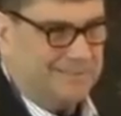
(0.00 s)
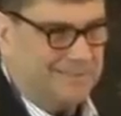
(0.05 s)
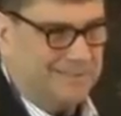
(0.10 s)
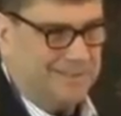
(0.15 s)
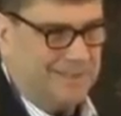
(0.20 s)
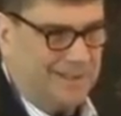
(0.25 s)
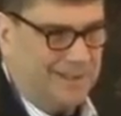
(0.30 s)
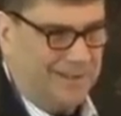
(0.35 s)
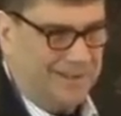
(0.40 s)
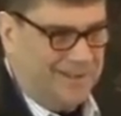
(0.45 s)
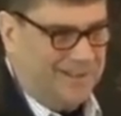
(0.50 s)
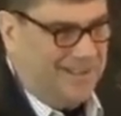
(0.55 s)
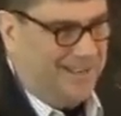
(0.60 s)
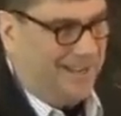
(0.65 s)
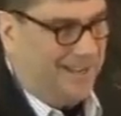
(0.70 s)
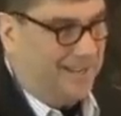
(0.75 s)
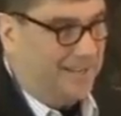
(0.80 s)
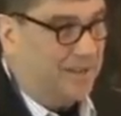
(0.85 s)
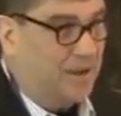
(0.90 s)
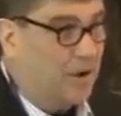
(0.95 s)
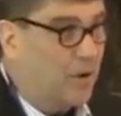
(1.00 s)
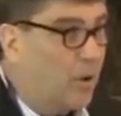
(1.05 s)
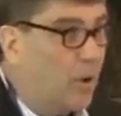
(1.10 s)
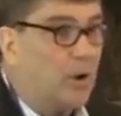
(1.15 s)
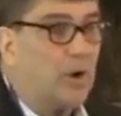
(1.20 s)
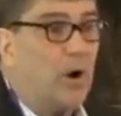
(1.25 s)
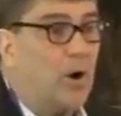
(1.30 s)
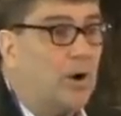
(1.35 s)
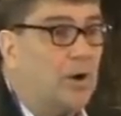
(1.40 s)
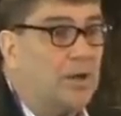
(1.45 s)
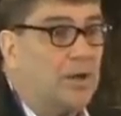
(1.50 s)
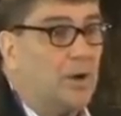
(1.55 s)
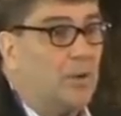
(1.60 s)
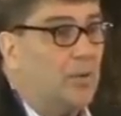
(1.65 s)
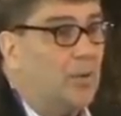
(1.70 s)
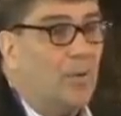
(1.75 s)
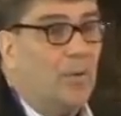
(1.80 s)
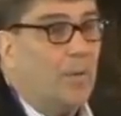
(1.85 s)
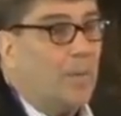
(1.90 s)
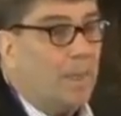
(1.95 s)
you know, and or go, you
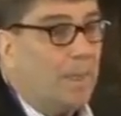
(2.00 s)
know,